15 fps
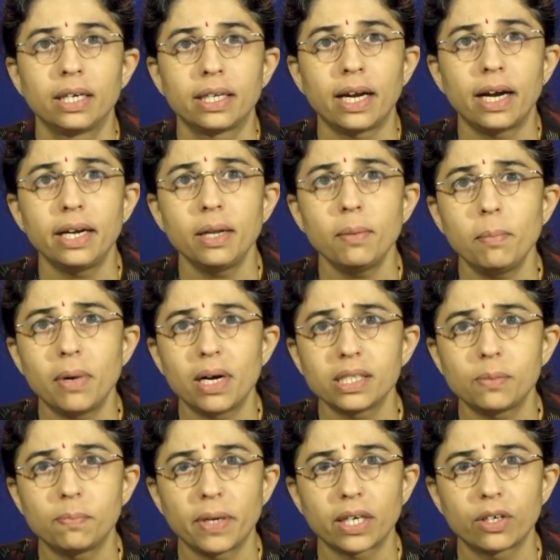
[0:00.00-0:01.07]
Tandem
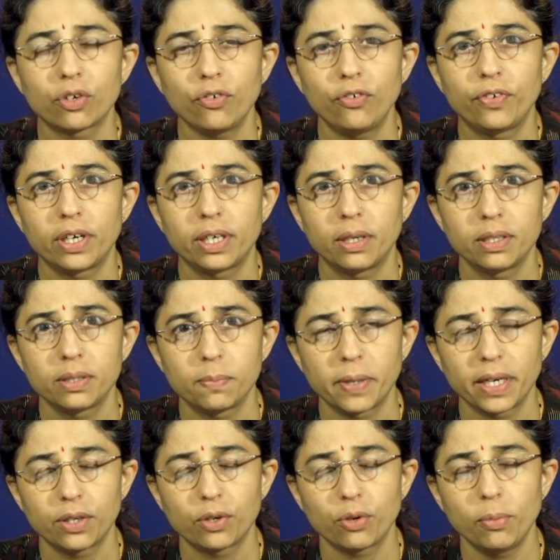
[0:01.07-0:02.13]
mass
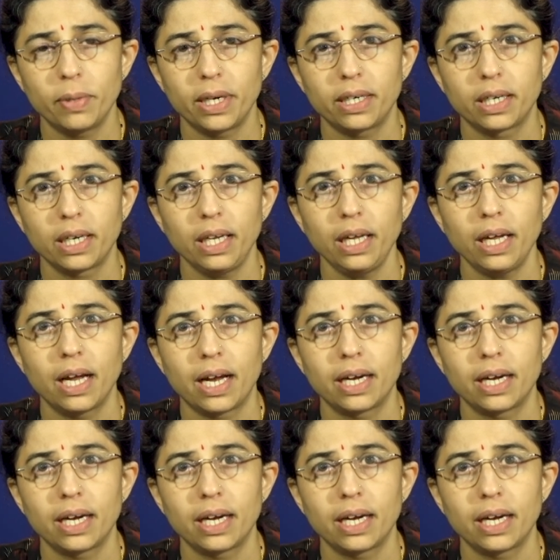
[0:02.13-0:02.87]
spectrometry